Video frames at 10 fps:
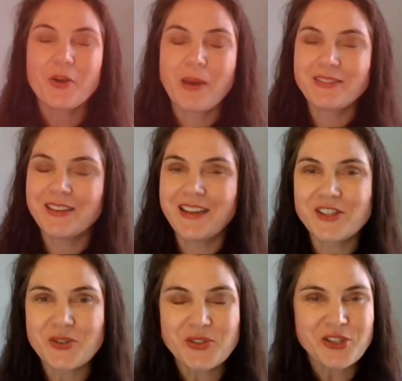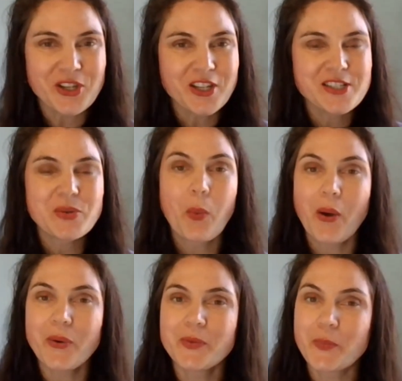my sensational students.
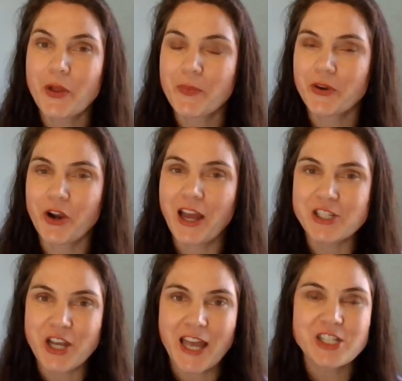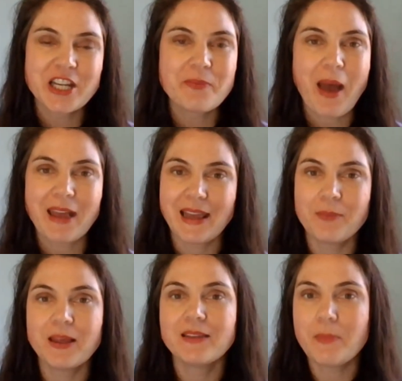Welcome to Bloom and Grow Education. My
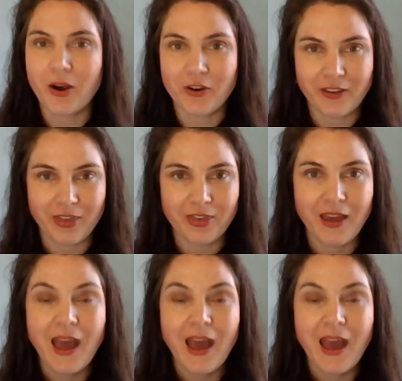name is Meredith.